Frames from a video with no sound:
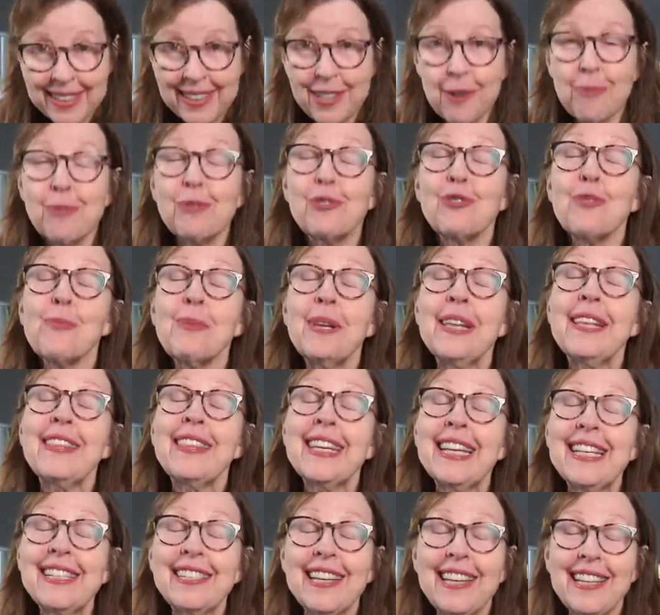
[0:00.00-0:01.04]
there were so many
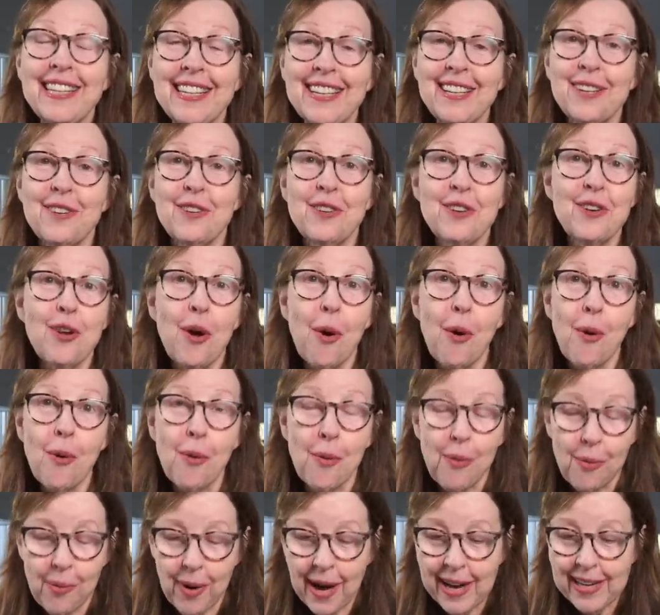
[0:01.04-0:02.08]
things i didn't
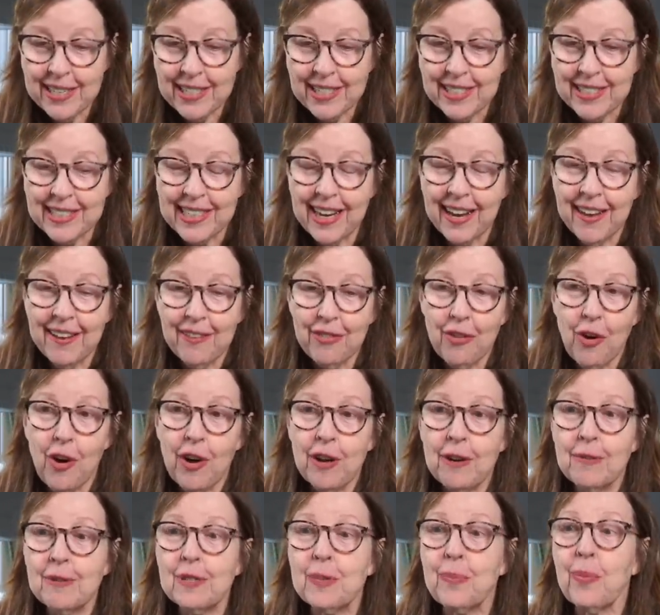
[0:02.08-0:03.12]
know i just i
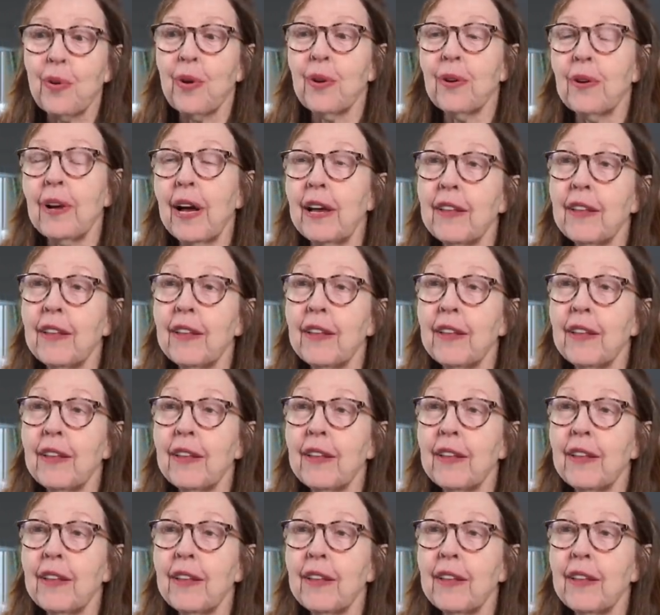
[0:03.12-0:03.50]
thought it was per